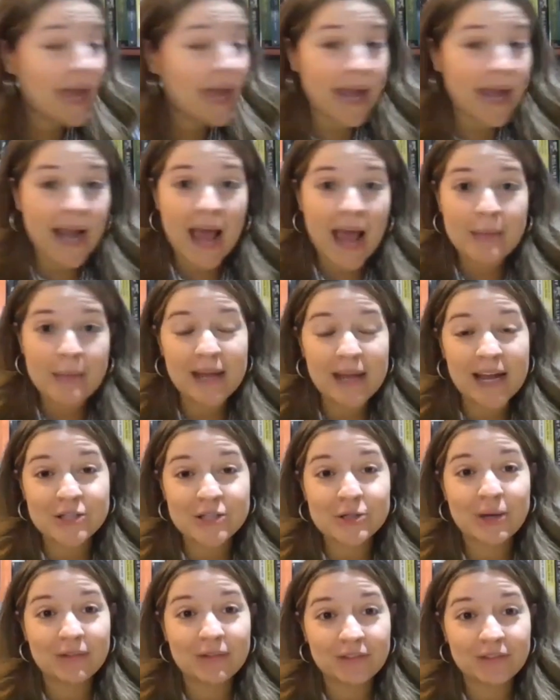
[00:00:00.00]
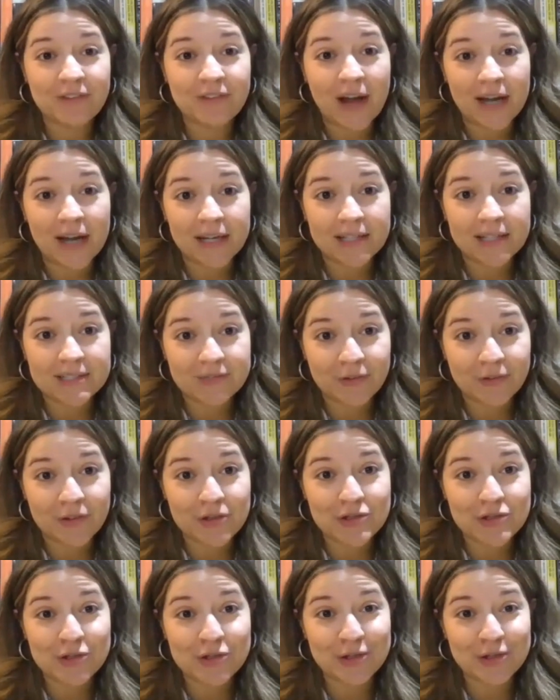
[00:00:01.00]
and I mean, I do have a fondness for
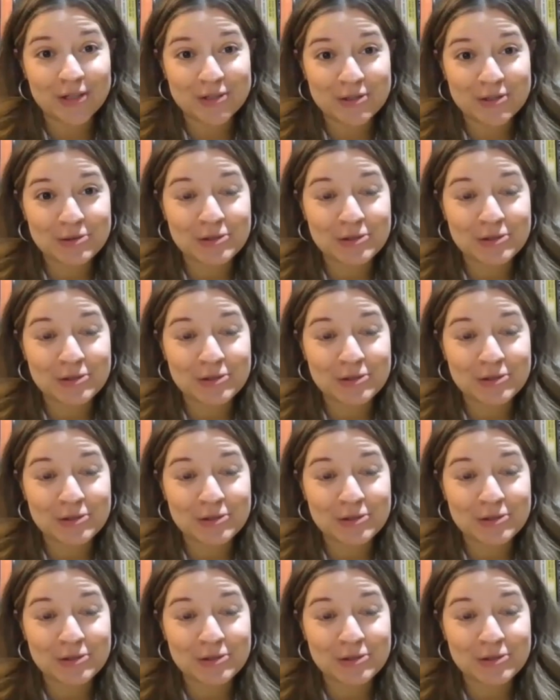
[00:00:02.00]
the students